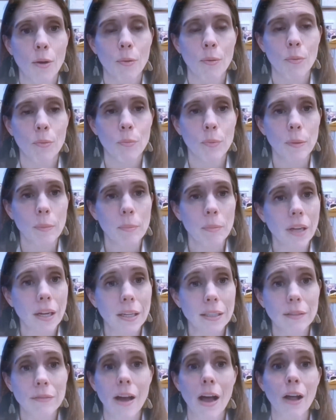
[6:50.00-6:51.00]

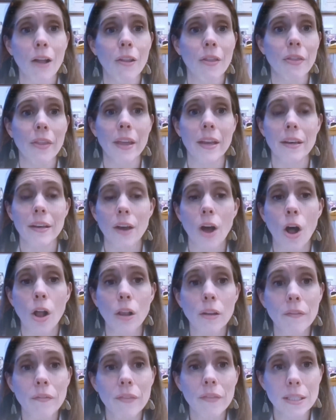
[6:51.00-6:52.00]
reproductive health and
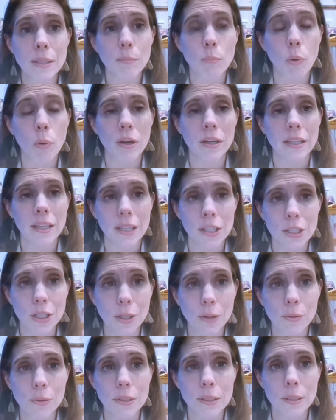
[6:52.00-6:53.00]
all of these important
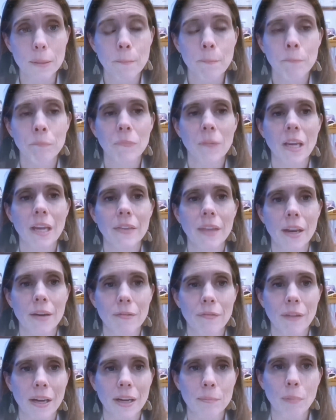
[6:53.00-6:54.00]
issues that
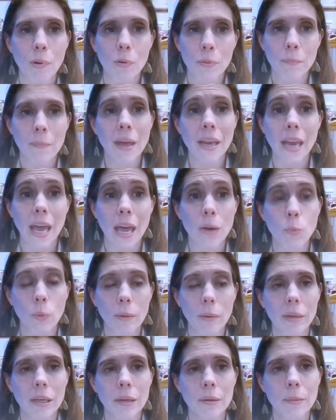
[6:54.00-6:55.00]
affect both men and
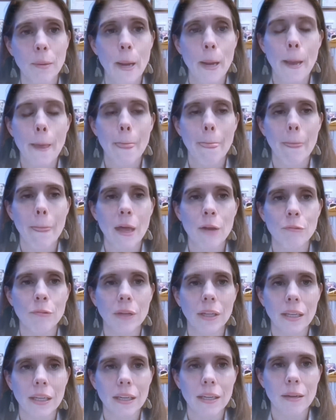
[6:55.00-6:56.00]
women, and
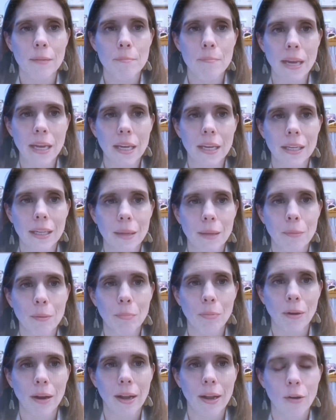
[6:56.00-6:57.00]
really making them
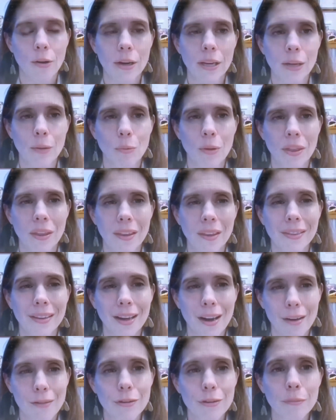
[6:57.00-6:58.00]
a priority within the
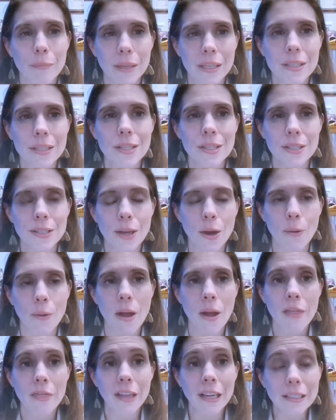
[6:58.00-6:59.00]
government. So
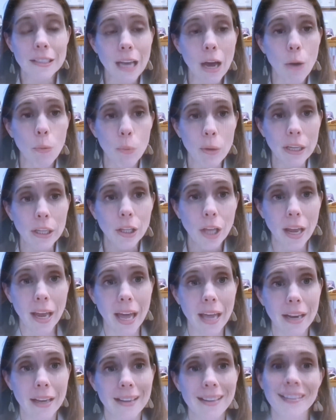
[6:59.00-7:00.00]
that's how we look
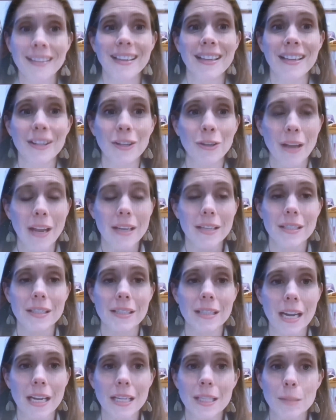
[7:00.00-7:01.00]
at it in the United
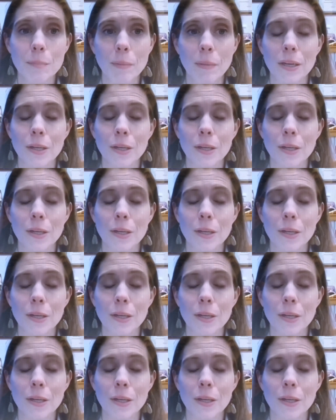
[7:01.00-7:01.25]
States, but